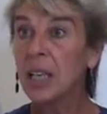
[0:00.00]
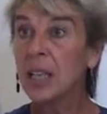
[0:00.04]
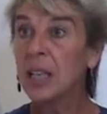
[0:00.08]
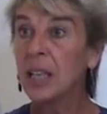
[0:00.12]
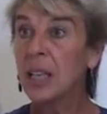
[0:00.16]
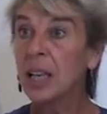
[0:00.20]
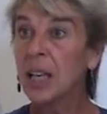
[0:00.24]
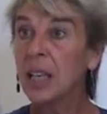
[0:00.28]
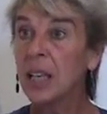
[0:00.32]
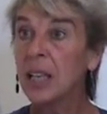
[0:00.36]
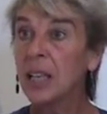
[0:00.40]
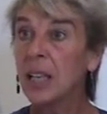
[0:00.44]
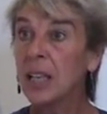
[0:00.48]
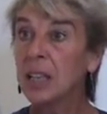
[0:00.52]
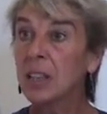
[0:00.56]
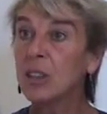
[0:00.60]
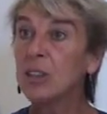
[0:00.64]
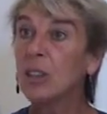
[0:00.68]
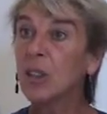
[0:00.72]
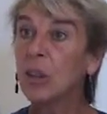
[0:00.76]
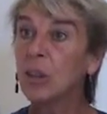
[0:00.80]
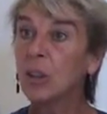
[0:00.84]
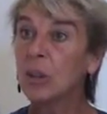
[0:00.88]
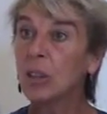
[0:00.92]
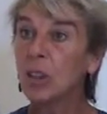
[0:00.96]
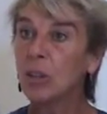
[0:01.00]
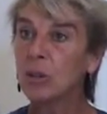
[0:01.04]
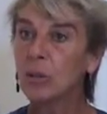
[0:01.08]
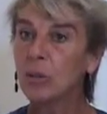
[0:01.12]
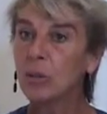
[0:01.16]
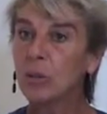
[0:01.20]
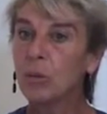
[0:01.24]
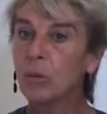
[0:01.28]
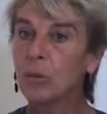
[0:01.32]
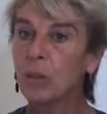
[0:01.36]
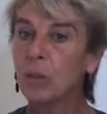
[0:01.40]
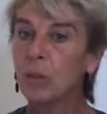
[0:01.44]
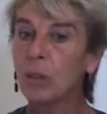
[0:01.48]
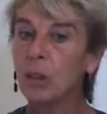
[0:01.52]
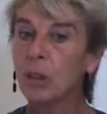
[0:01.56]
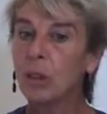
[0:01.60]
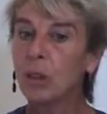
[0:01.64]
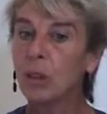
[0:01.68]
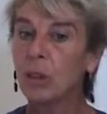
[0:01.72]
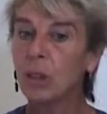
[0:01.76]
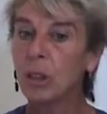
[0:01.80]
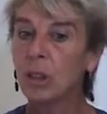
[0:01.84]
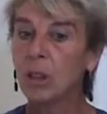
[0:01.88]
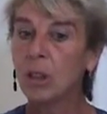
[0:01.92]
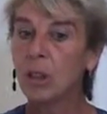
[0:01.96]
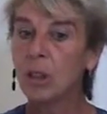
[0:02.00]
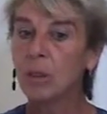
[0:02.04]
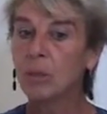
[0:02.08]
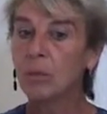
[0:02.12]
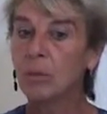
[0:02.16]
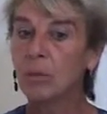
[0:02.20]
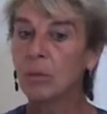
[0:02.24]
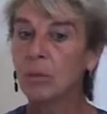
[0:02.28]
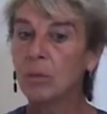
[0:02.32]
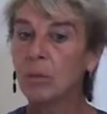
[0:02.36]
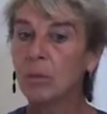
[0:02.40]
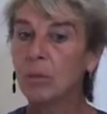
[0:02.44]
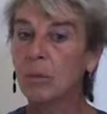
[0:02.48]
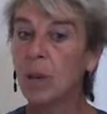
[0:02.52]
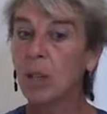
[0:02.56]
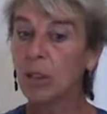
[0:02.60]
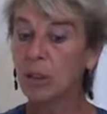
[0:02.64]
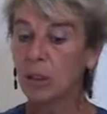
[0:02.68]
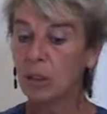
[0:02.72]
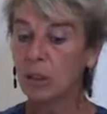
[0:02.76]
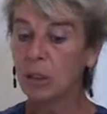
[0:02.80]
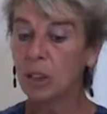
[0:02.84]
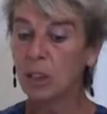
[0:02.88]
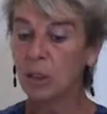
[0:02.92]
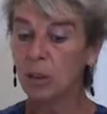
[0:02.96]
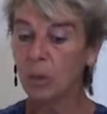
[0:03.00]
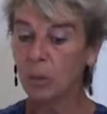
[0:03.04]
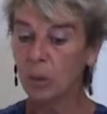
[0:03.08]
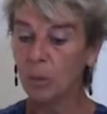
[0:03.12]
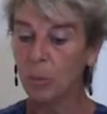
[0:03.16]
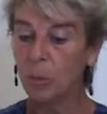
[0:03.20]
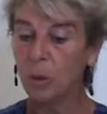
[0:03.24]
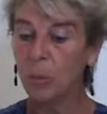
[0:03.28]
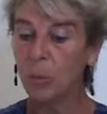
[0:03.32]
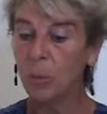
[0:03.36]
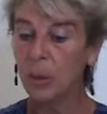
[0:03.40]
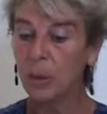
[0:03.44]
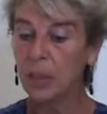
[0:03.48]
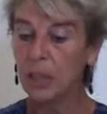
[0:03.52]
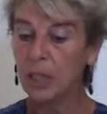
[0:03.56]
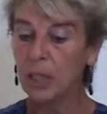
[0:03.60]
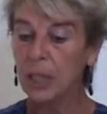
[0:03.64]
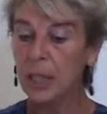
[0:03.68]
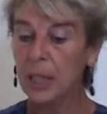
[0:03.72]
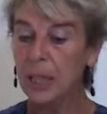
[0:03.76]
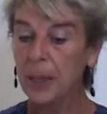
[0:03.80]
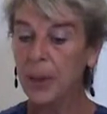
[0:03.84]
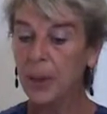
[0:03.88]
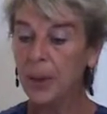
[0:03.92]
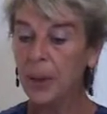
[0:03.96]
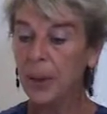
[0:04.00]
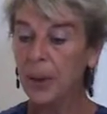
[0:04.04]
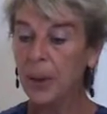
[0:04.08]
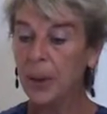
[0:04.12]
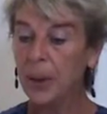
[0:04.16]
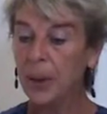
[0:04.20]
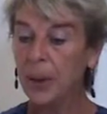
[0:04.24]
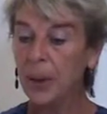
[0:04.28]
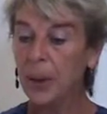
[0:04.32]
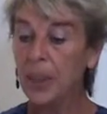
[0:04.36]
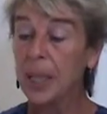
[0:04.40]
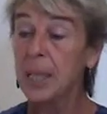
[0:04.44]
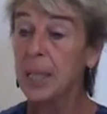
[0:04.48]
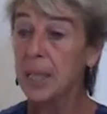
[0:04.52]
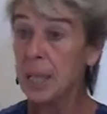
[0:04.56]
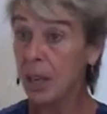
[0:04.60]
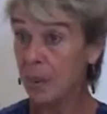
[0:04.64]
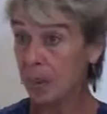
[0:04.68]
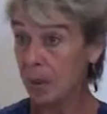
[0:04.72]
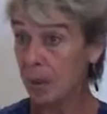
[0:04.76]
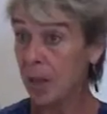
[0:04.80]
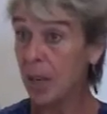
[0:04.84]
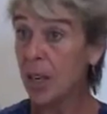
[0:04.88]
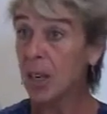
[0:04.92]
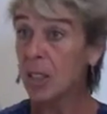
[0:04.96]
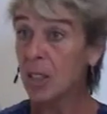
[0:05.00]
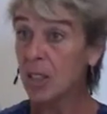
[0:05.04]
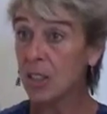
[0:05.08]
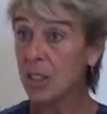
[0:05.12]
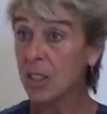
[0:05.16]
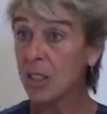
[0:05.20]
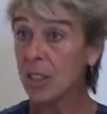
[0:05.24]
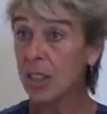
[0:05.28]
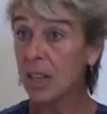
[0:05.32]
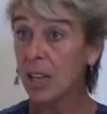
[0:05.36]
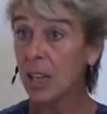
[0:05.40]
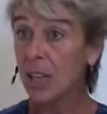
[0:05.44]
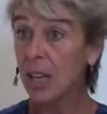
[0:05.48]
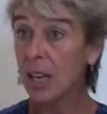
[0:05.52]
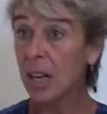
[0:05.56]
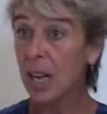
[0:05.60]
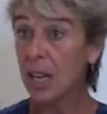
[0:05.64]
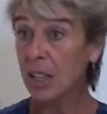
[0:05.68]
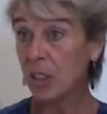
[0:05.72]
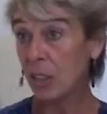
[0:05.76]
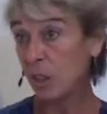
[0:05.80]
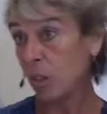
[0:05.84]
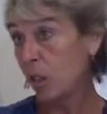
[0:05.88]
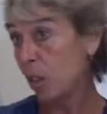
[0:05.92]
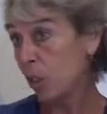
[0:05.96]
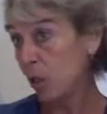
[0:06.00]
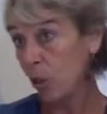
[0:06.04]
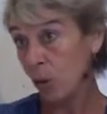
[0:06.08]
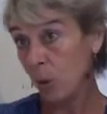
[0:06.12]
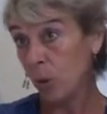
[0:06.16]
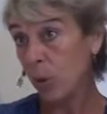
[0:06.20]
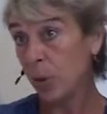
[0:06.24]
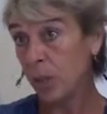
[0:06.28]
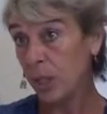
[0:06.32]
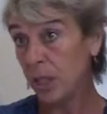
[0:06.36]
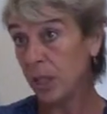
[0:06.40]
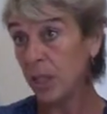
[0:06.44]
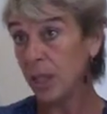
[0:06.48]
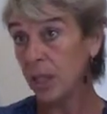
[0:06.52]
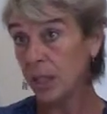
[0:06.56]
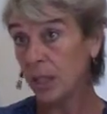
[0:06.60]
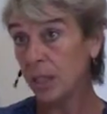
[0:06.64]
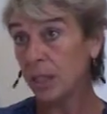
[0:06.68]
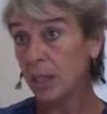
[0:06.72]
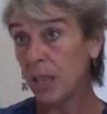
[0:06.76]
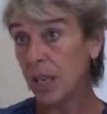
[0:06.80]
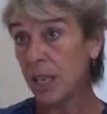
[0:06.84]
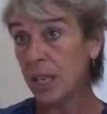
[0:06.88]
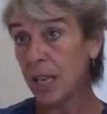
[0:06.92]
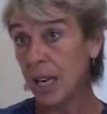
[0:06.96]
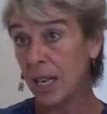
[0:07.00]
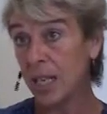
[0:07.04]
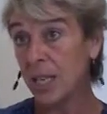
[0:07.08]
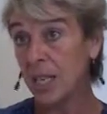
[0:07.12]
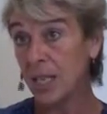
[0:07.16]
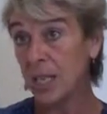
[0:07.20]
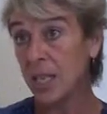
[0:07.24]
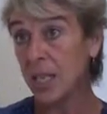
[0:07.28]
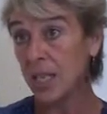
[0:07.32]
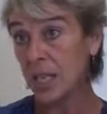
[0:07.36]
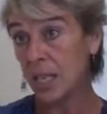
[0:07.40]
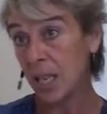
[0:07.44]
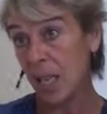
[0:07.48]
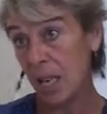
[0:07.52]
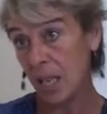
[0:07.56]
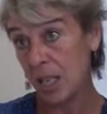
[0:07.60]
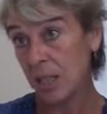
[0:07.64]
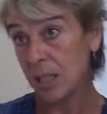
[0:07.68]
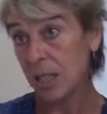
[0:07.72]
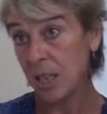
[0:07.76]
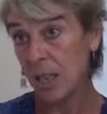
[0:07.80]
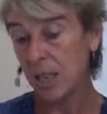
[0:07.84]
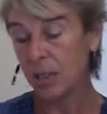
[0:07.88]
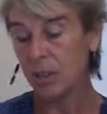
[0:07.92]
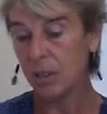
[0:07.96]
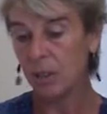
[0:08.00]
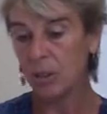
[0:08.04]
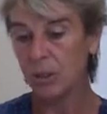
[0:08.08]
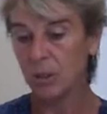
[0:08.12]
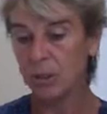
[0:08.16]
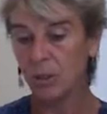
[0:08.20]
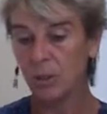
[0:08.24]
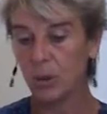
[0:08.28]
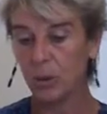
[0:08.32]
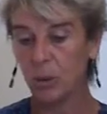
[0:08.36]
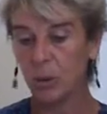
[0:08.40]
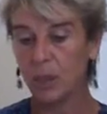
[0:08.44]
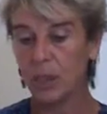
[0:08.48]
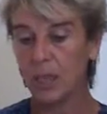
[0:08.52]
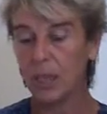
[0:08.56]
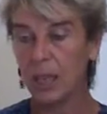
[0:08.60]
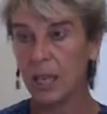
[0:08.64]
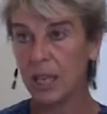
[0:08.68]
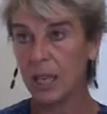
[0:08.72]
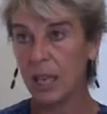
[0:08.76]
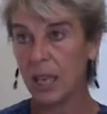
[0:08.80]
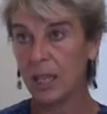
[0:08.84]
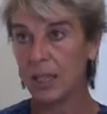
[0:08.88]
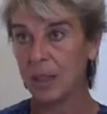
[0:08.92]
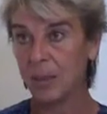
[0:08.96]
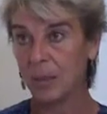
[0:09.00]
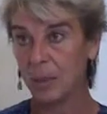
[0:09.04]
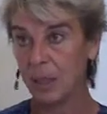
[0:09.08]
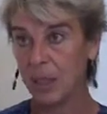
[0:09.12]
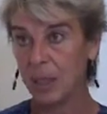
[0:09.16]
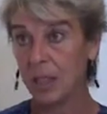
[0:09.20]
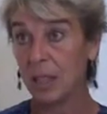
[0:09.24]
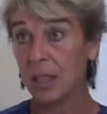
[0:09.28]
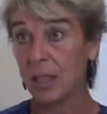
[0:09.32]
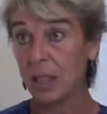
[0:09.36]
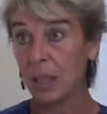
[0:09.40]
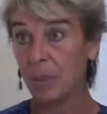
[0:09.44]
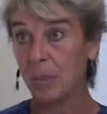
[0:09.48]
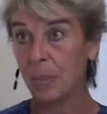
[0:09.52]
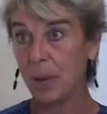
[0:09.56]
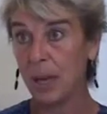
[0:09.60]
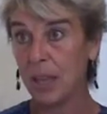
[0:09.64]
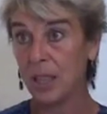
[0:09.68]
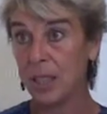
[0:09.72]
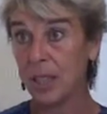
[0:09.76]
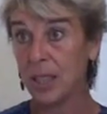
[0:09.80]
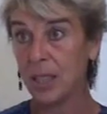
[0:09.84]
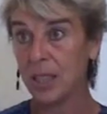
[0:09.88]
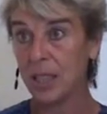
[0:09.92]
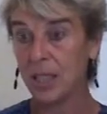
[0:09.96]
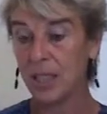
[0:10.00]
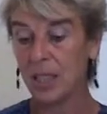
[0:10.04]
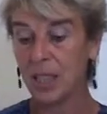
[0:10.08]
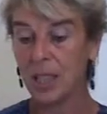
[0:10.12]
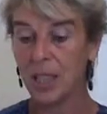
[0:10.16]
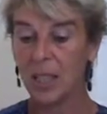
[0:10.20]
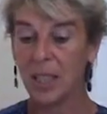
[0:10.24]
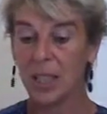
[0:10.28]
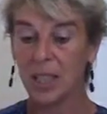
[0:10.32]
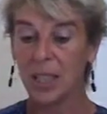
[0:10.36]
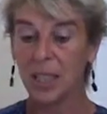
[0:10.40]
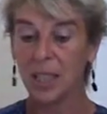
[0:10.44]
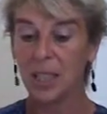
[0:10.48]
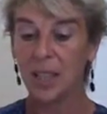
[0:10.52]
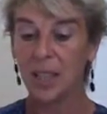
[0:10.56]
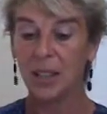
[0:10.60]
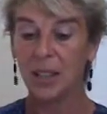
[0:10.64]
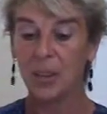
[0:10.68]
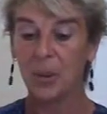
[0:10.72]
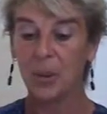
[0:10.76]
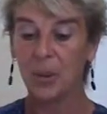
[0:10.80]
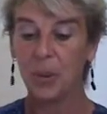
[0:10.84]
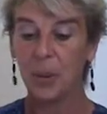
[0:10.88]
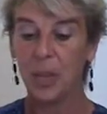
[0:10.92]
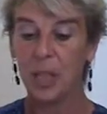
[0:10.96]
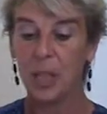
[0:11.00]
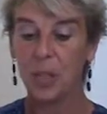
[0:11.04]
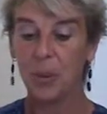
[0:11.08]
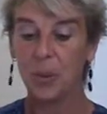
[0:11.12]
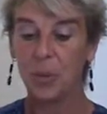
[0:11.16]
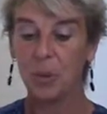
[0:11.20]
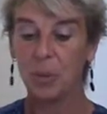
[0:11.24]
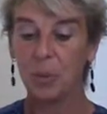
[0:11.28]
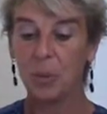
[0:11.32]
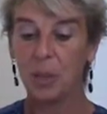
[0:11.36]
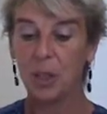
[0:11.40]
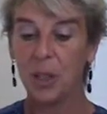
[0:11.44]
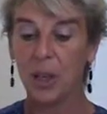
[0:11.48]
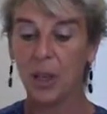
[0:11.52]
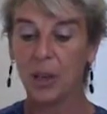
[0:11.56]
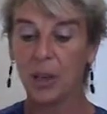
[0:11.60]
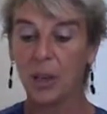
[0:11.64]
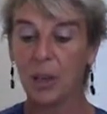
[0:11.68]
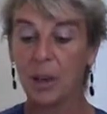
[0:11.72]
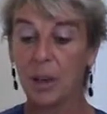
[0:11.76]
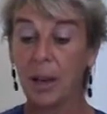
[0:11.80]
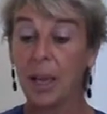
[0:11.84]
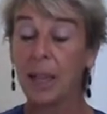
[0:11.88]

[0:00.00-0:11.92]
Then I saw a lot of eh, masters in homeopathy in seminars actually showing their cases and, and doing their analysis and practice uh, the way it should be done.